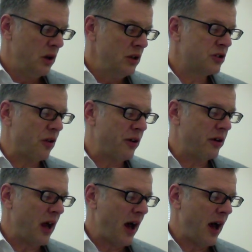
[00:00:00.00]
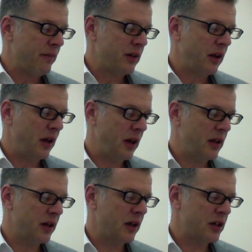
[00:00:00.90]
So there you have it
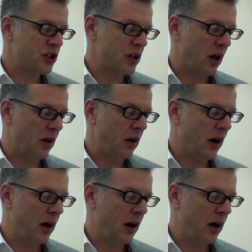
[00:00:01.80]
in a nutshell.